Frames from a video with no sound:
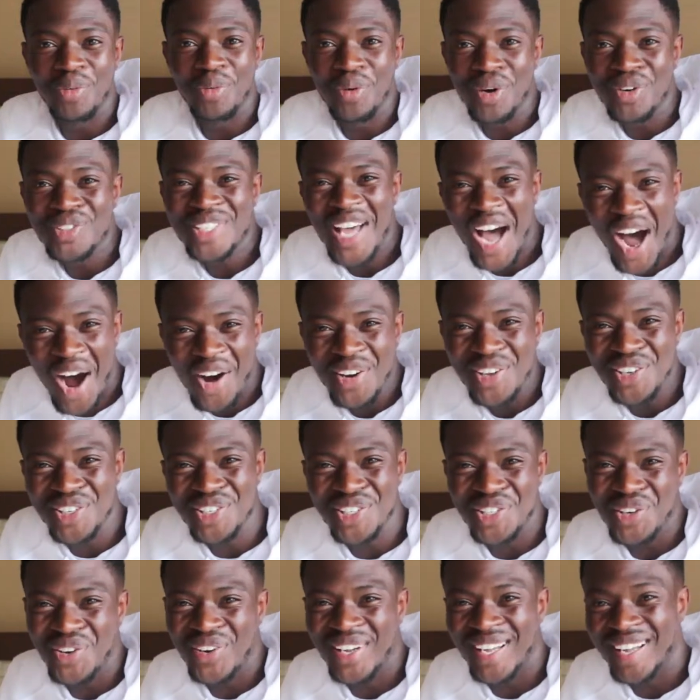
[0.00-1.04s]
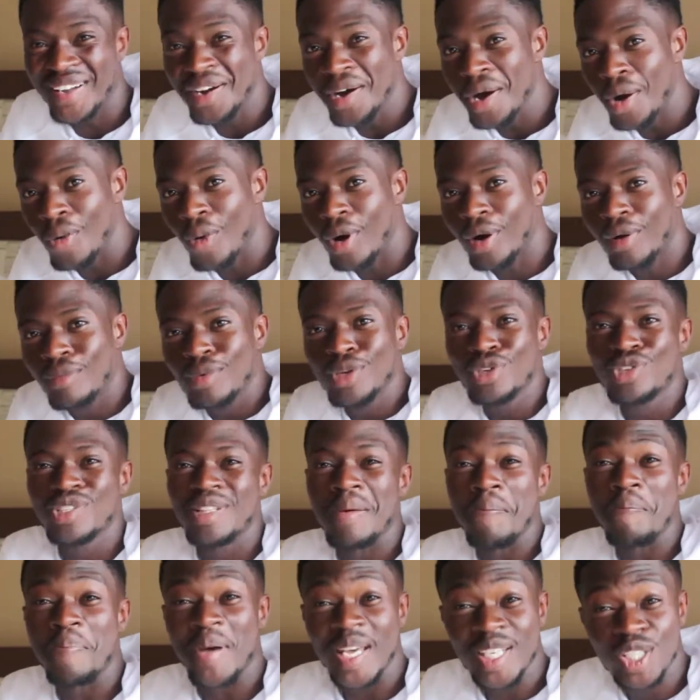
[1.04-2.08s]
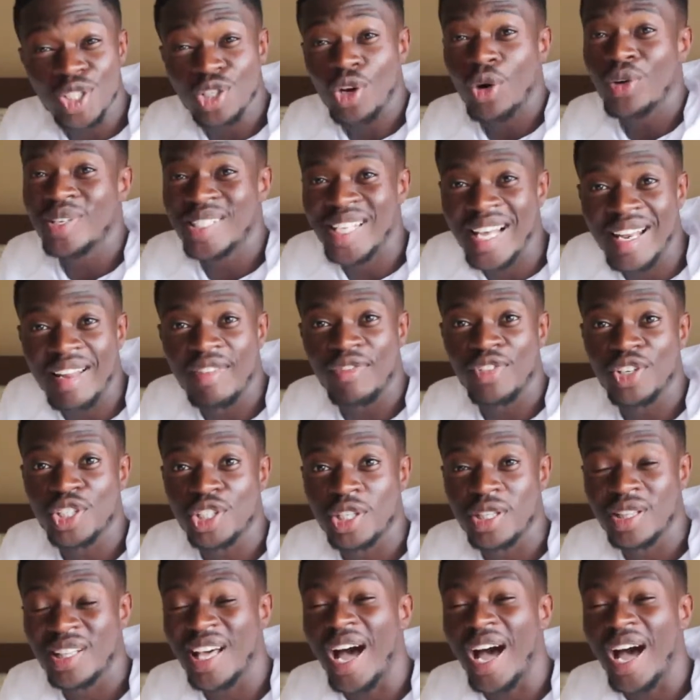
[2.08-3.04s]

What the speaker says: World, how you doing? Welcome you to the best show on television,